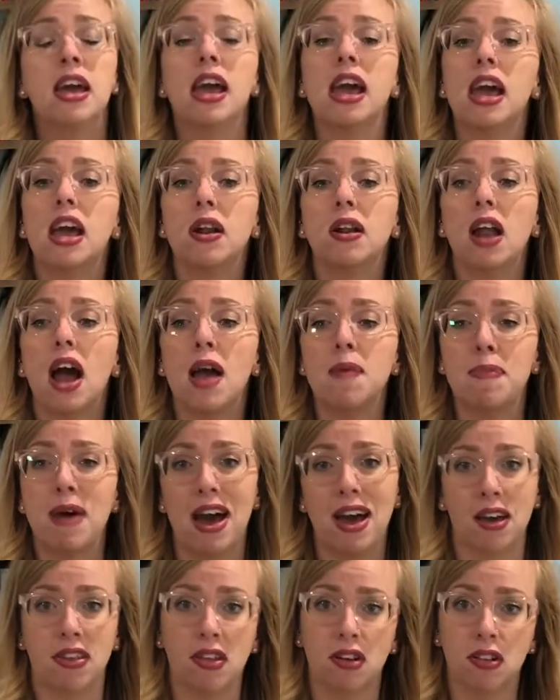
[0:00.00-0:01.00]
And I
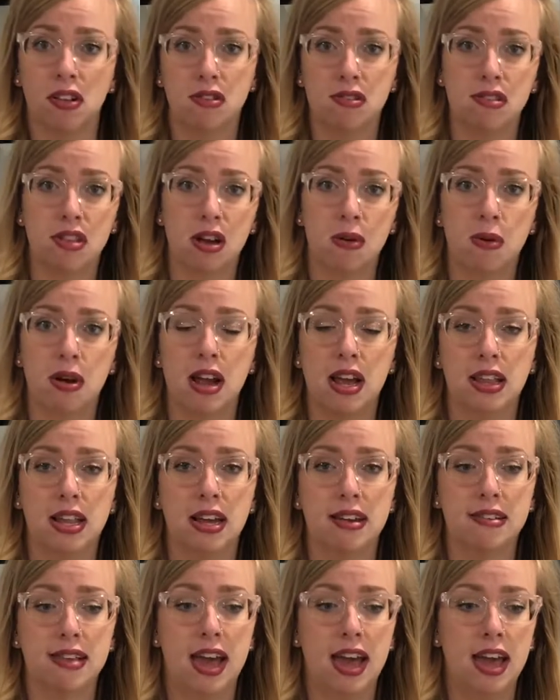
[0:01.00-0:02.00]
pack the clothes they're wearing
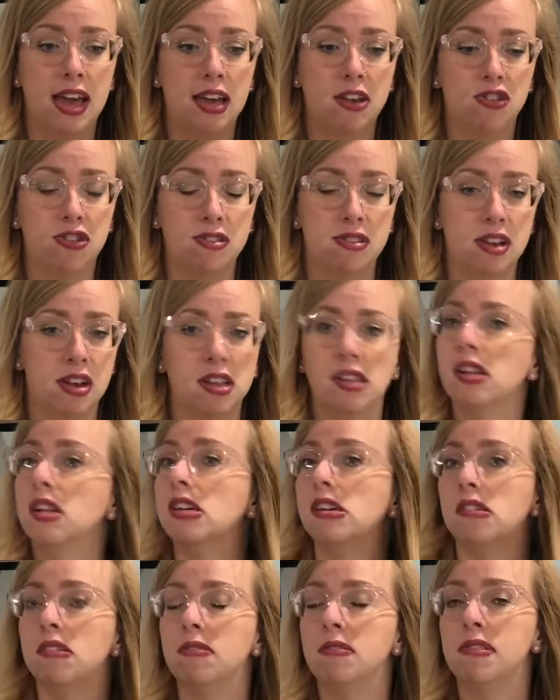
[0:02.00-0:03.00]
that day just in a
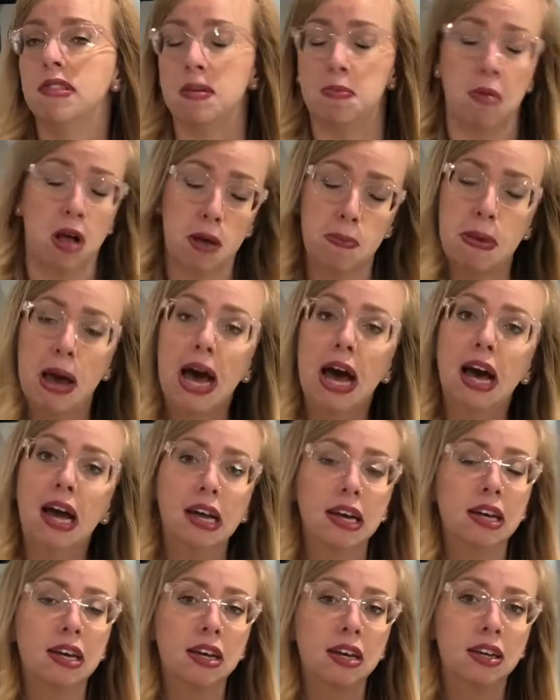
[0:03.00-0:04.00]
little Ziploc
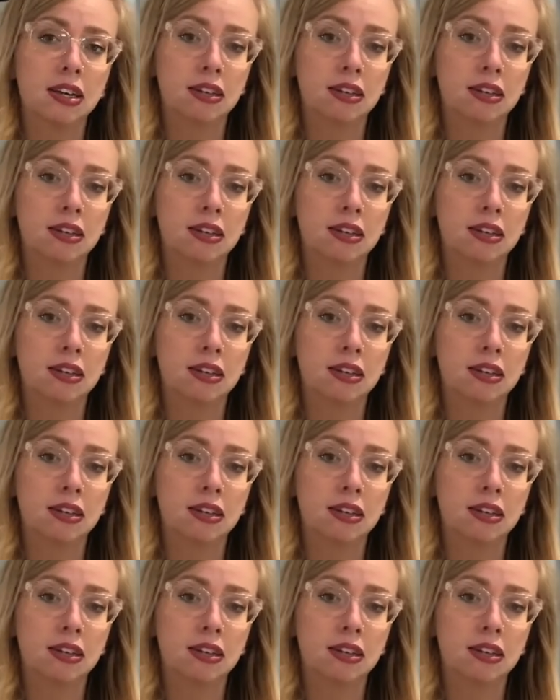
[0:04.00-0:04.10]
bag